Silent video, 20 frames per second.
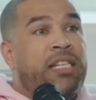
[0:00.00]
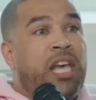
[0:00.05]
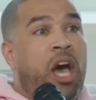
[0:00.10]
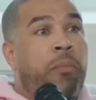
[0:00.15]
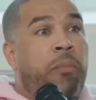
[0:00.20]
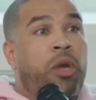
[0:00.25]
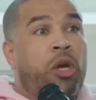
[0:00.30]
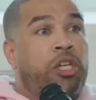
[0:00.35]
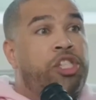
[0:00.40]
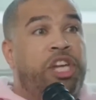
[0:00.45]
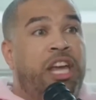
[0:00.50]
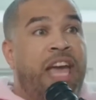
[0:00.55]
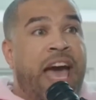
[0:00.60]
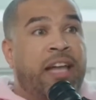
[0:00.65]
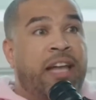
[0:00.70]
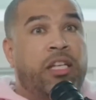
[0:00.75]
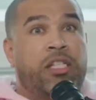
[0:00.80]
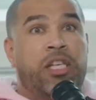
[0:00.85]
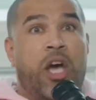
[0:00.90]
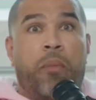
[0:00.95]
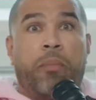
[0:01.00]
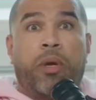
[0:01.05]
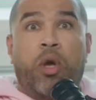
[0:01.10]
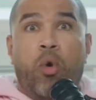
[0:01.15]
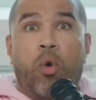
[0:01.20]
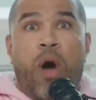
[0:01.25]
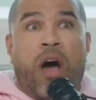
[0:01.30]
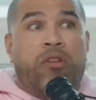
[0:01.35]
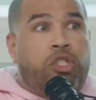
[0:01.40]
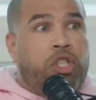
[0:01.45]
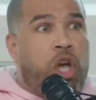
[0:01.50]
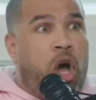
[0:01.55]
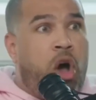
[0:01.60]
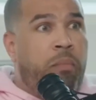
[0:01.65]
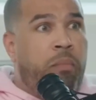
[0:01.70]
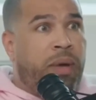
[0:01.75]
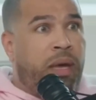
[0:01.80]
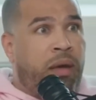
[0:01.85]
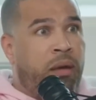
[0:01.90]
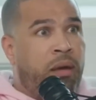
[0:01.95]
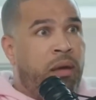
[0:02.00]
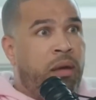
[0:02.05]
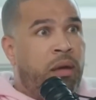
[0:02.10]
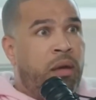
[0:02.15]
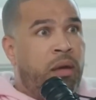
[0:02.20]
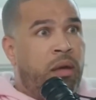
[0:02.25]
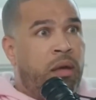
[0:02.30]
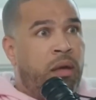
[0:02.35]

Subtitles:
had to tell me or she had to tell me. Who else told me?